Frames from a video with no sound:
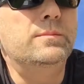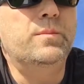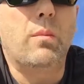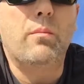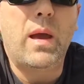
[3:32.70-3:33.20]

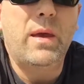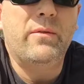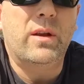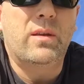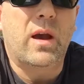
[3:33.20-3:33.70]
maybe
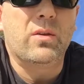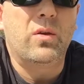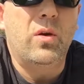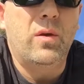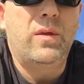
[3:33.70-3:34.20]
even a touch
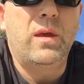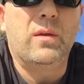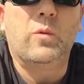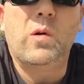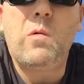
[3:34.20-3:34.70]
earthy
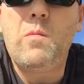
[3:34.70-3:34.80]
as well.